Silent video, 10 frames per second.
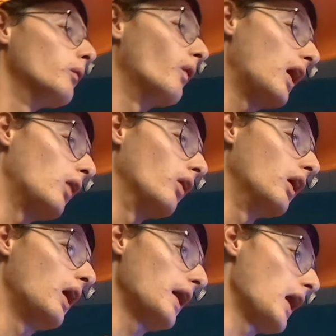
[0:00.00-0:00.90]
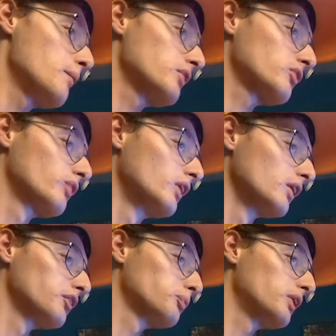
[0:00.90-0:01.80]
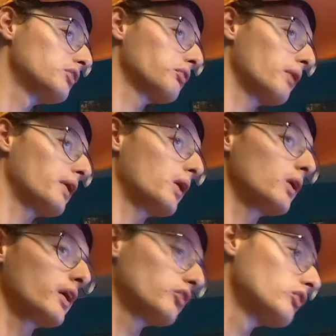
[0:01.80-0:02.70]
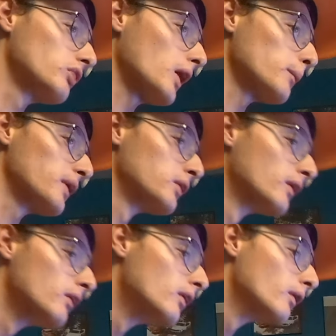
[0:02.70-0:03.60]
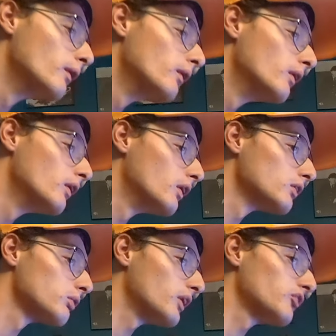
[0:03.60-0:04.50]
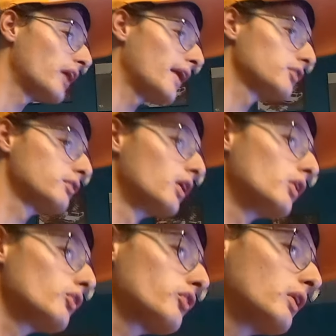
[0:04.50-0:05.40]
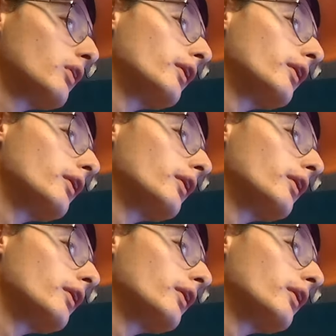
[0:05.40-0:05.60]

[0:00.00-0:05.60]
Wow. I'm just literally speechless right now, ladies and gentlemen. Twins, Astros.